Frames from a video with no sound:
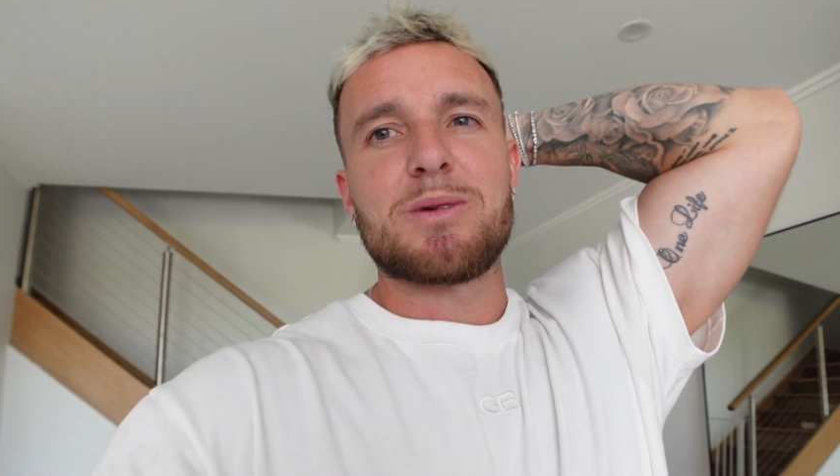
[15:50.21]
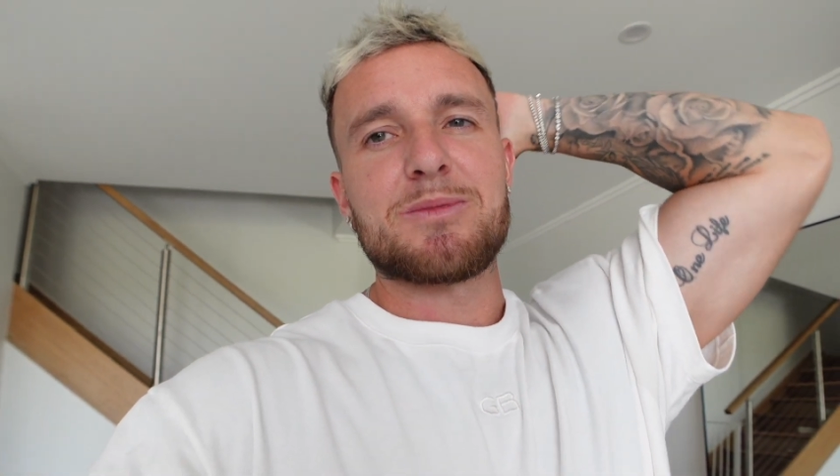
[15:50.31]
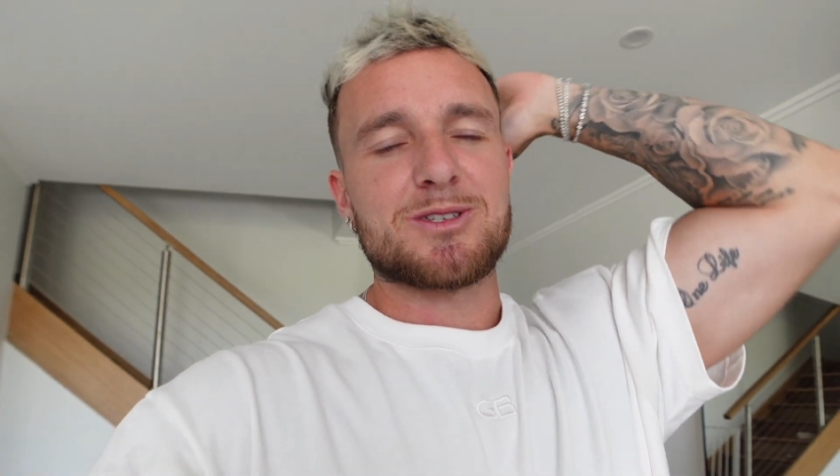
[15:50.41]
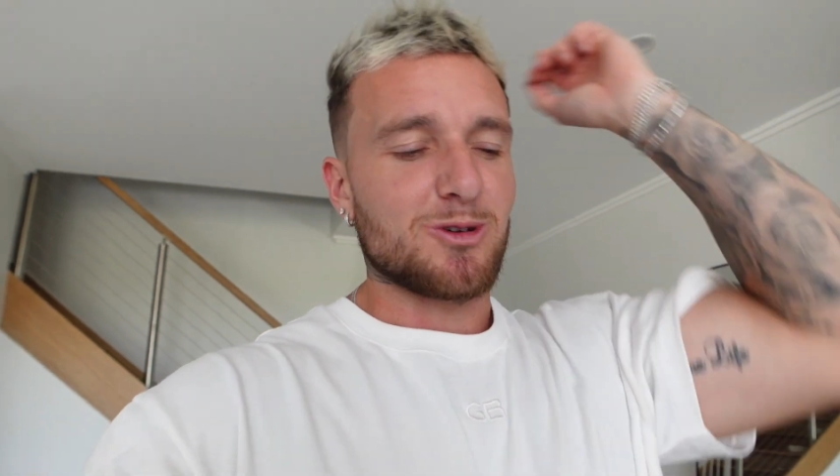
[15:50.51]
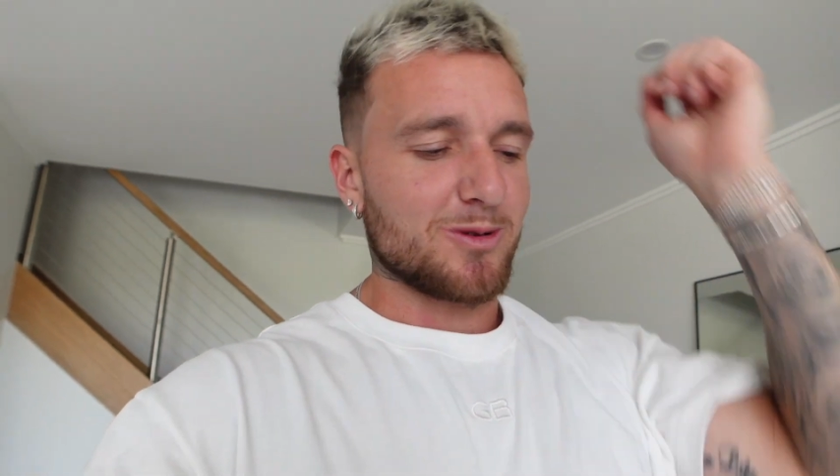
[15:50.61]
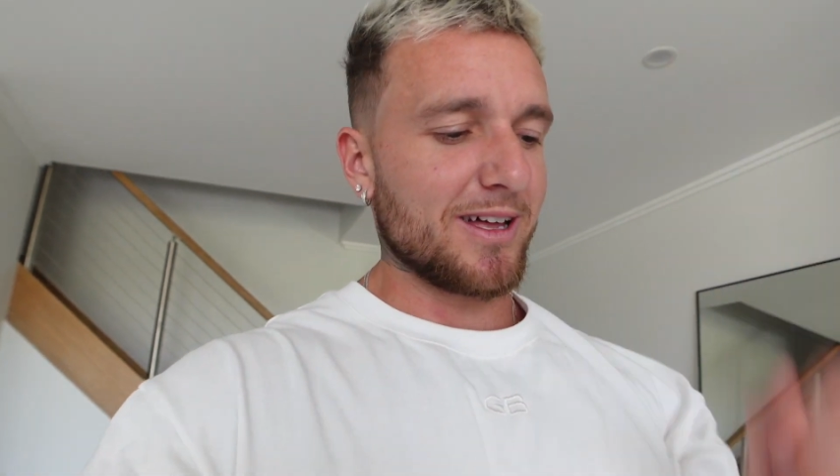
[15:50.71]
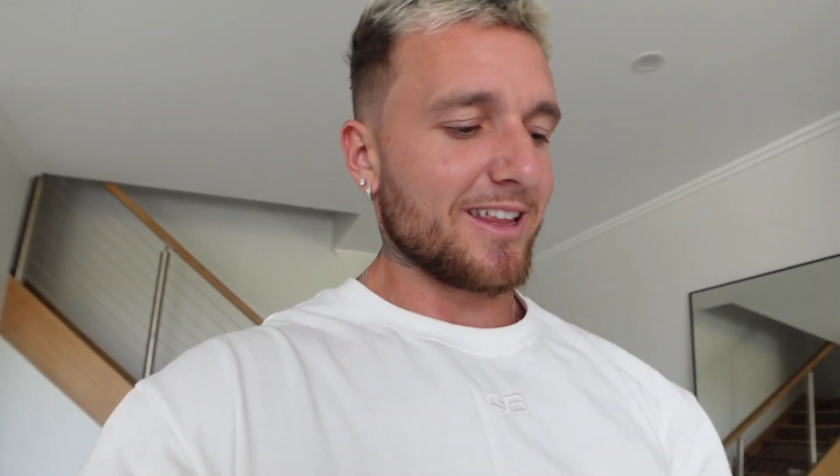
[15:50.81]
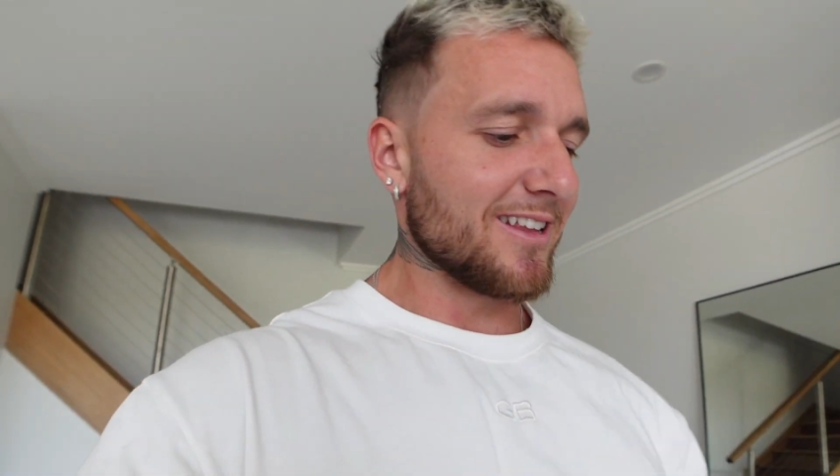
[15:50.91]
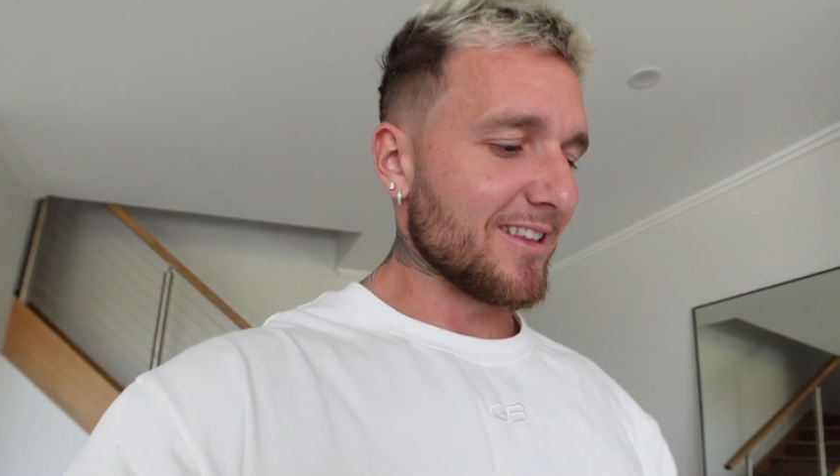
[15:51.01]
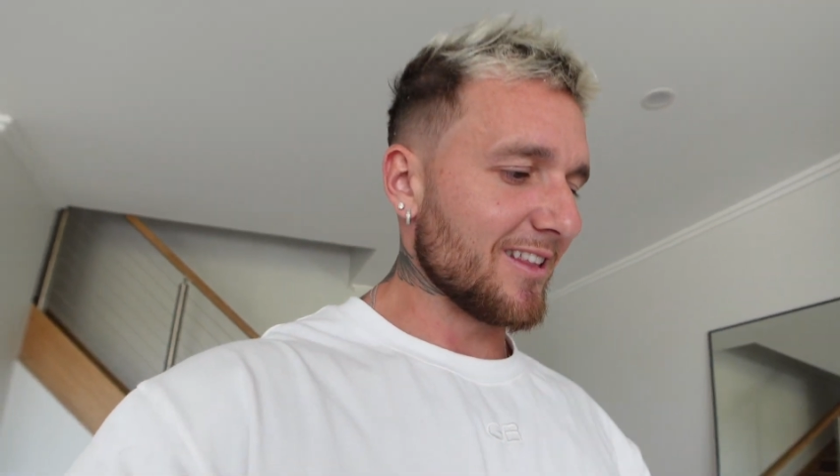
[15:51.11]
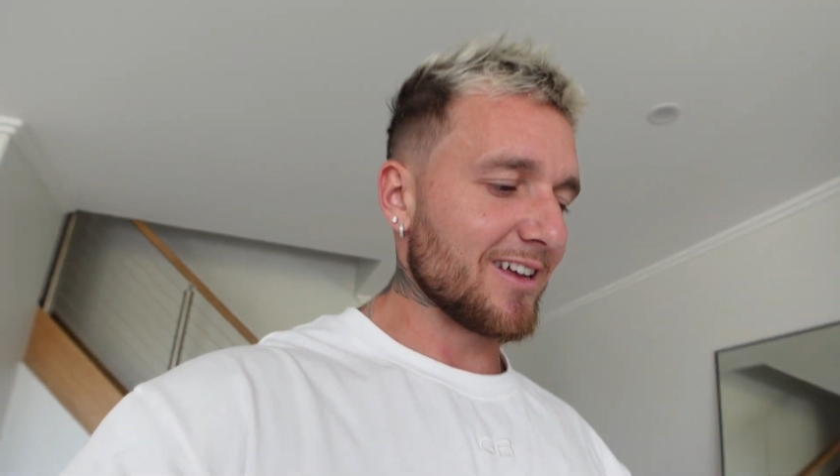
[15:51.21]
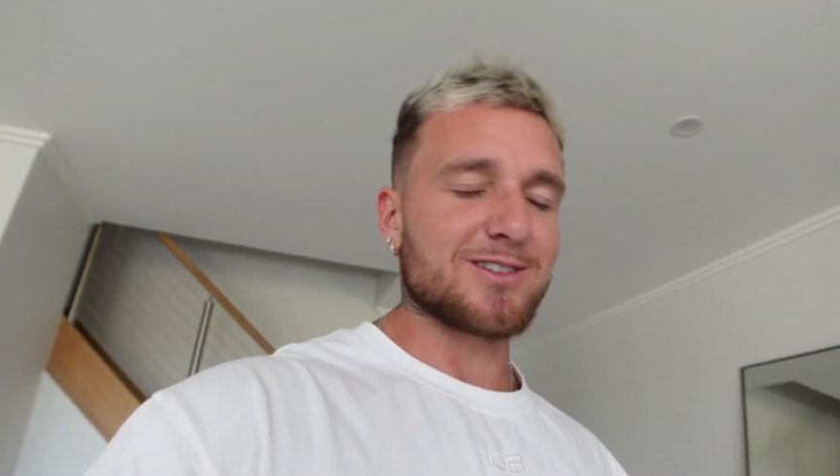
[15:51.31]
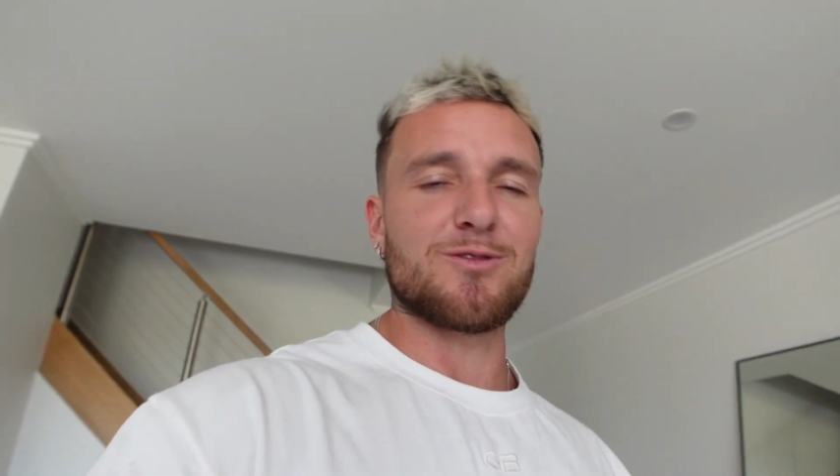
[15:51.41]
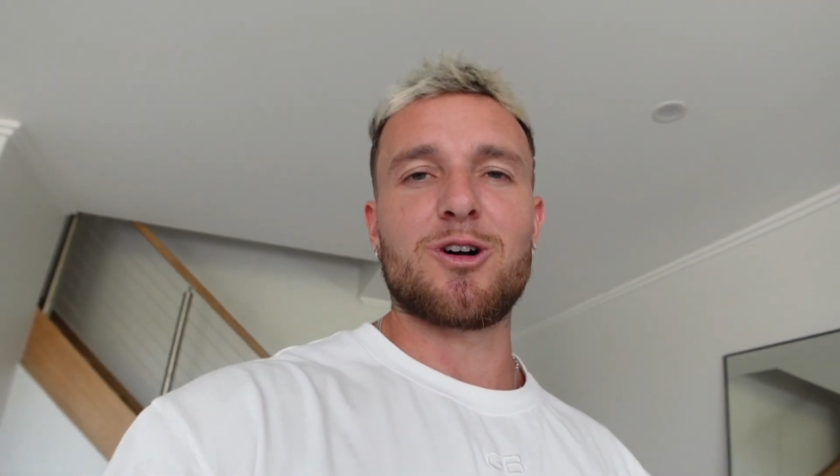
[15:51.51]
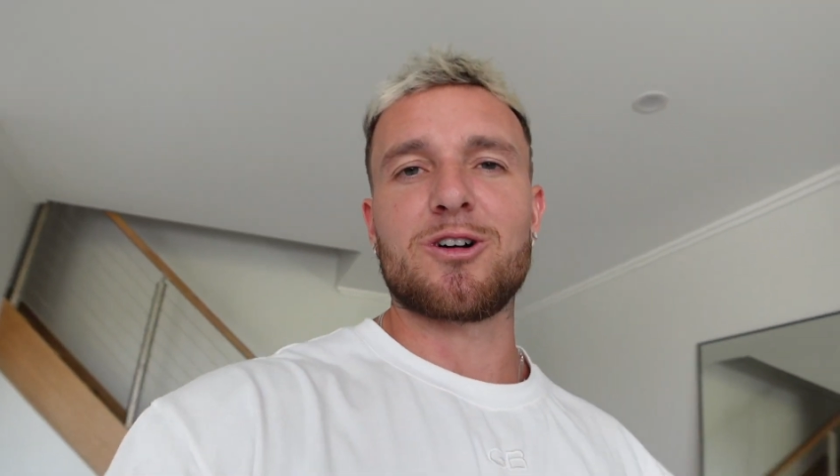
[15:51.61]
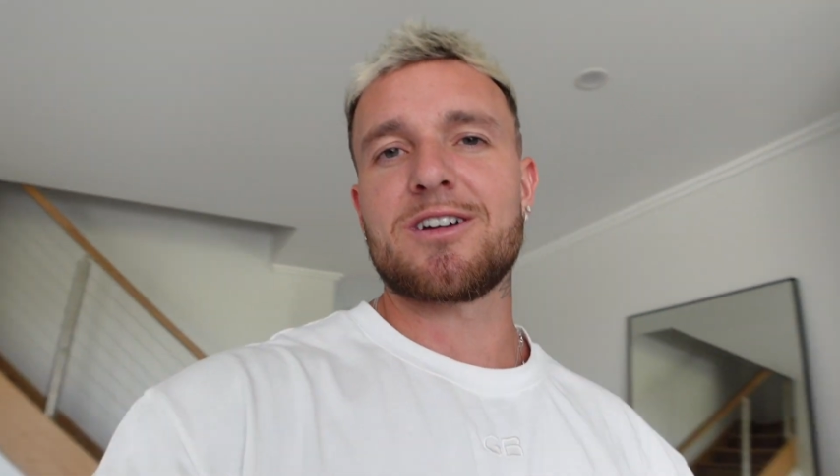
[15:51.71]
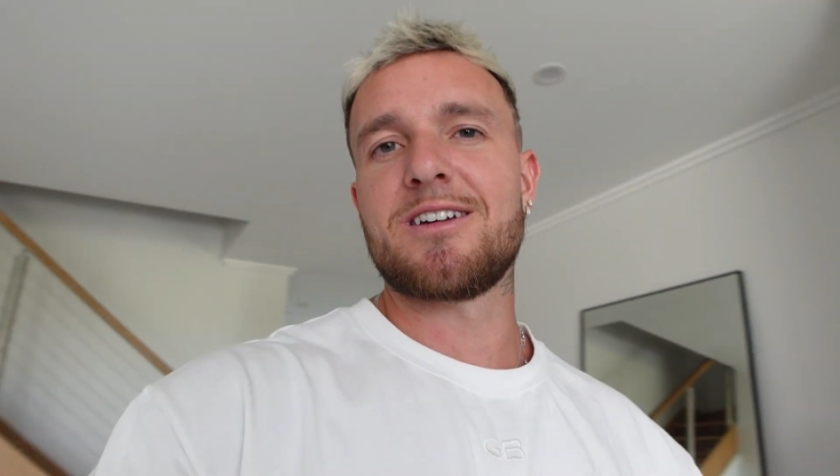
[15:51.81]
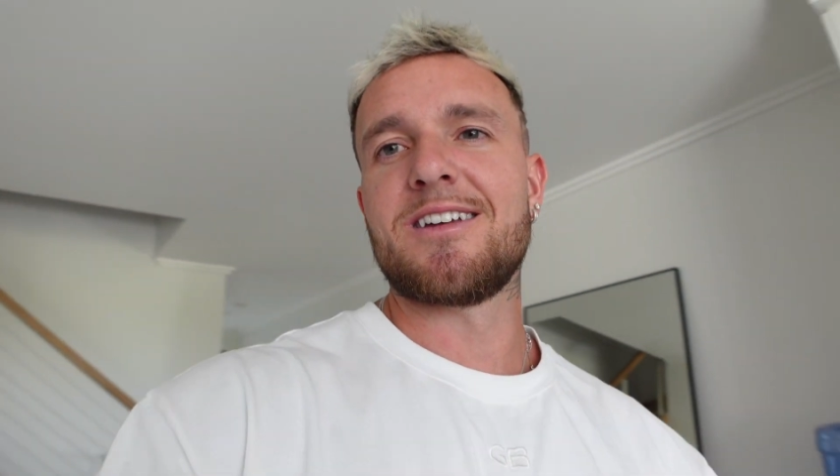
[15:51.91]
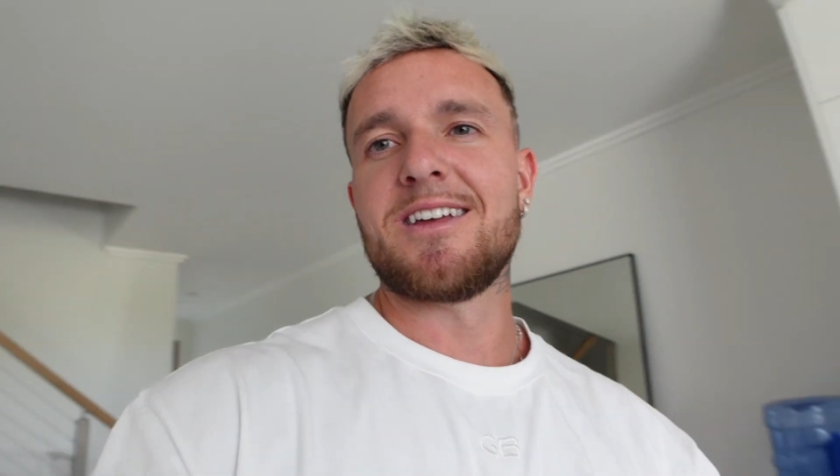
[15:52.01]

maybe talk about that in the next vlog.